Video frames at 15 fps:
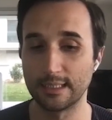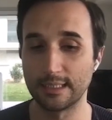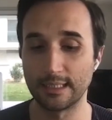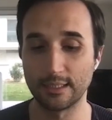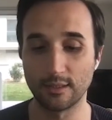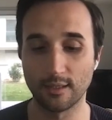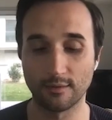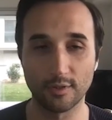
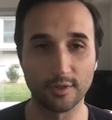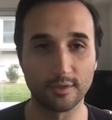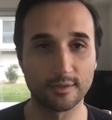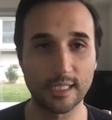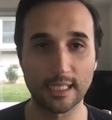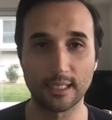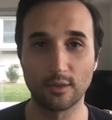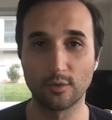Uh, you have all the
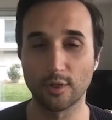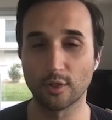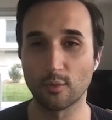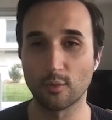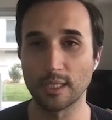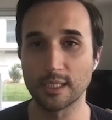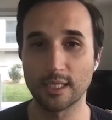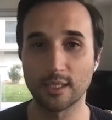technical
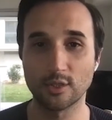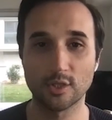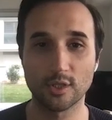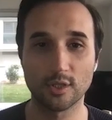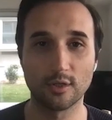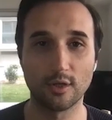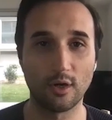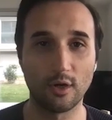
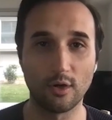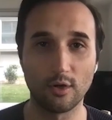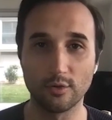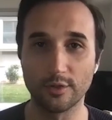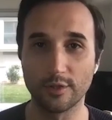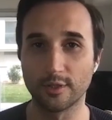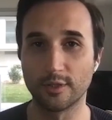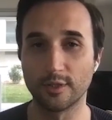documentation,
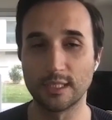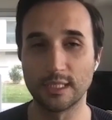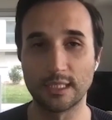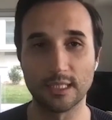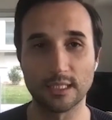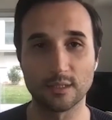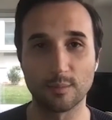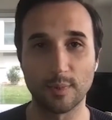all the, the
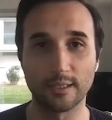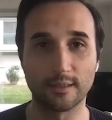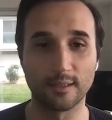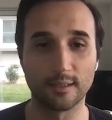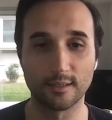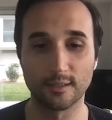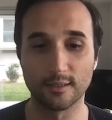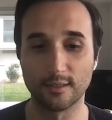details about
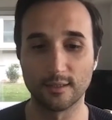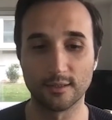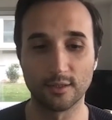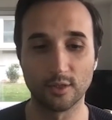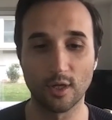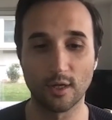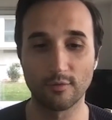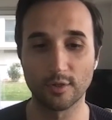the, the,
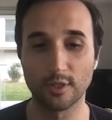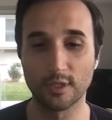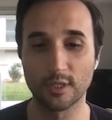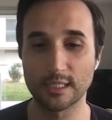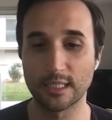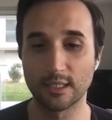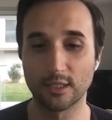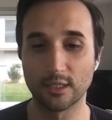the
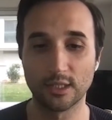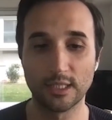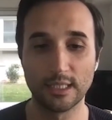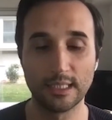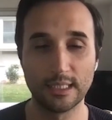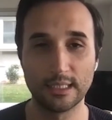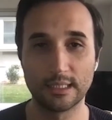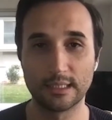governance and the,
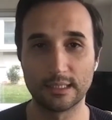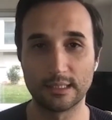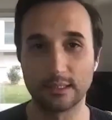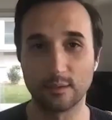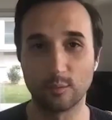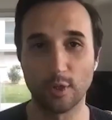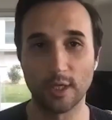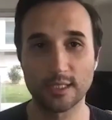
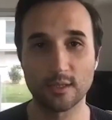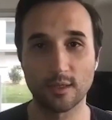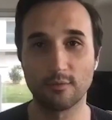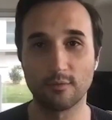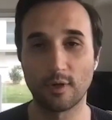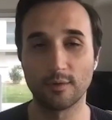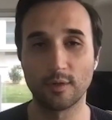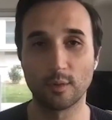the, the brands are
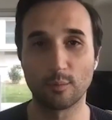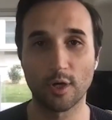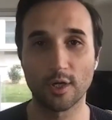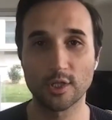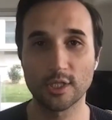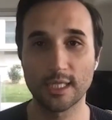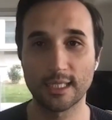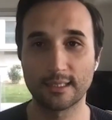involved in the
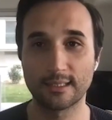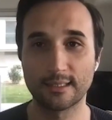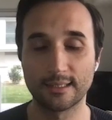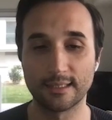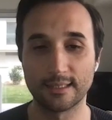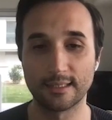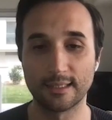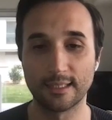project
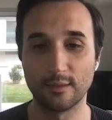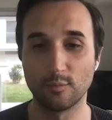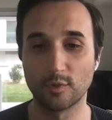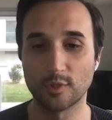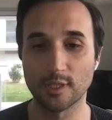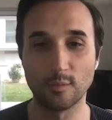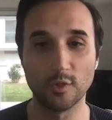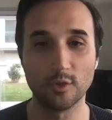uh,
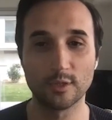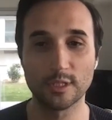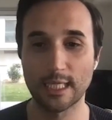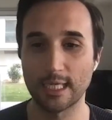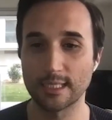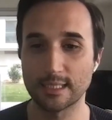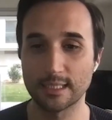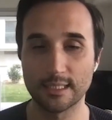and some use
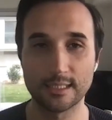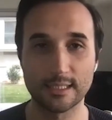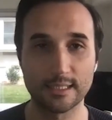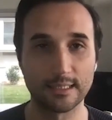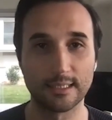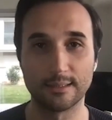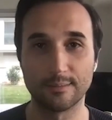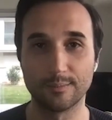
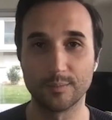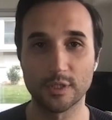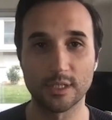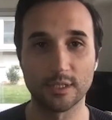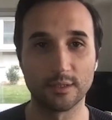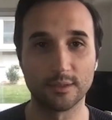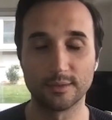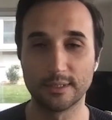cases. Um,
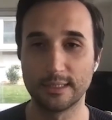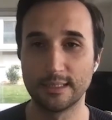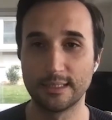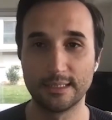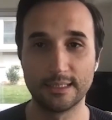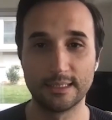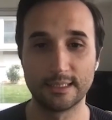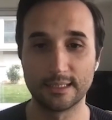so
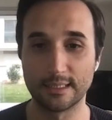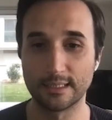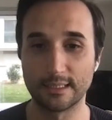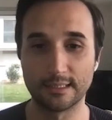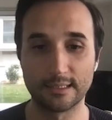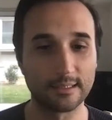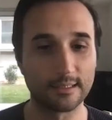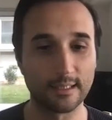uh,
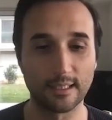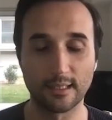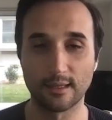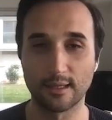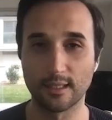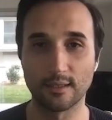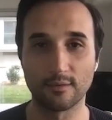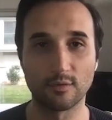
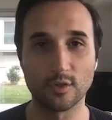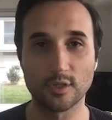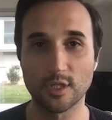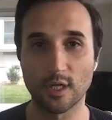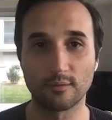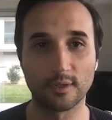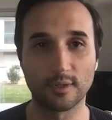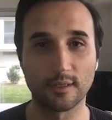I think if you
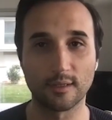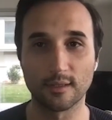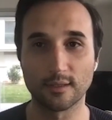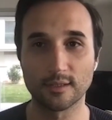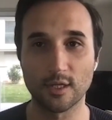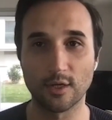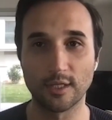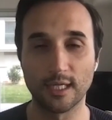start uh,
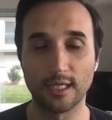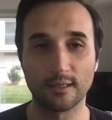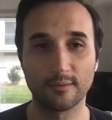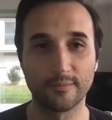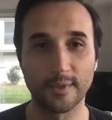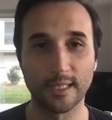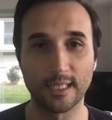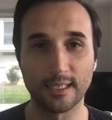start
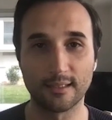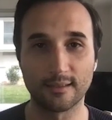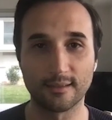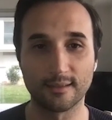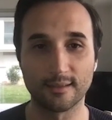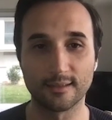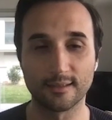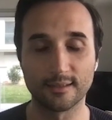there, that
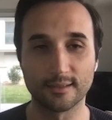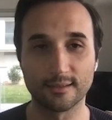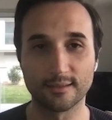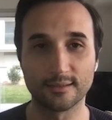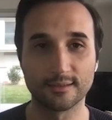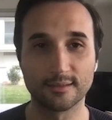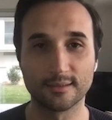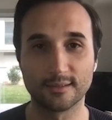
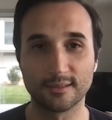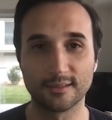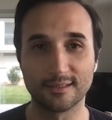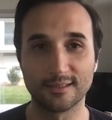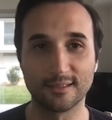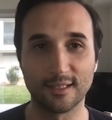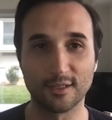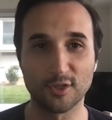uh,
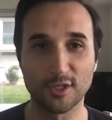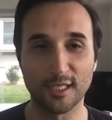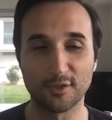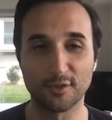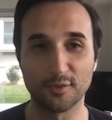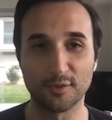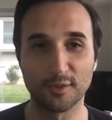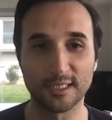that should
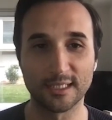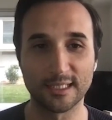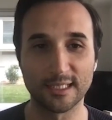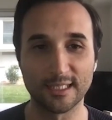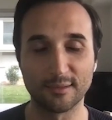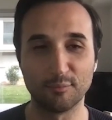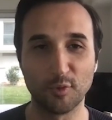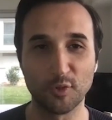get you
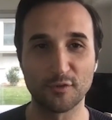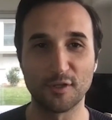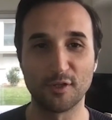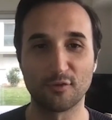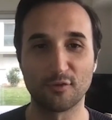most of the